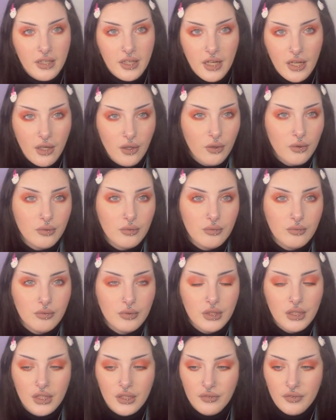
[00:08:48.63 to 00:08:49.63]
out
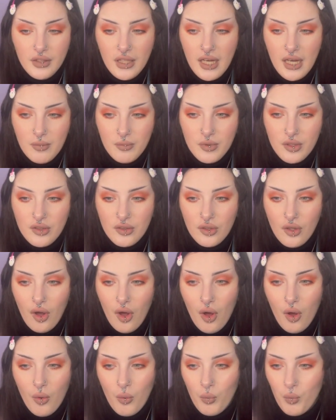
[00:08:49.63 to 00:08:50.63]
if your hamster's
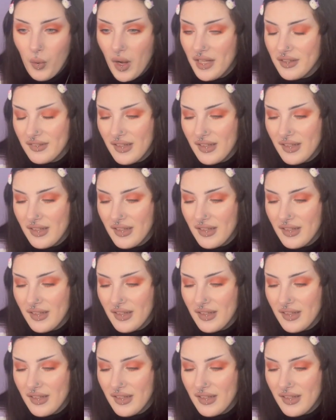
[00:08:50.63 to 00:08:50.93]
got wet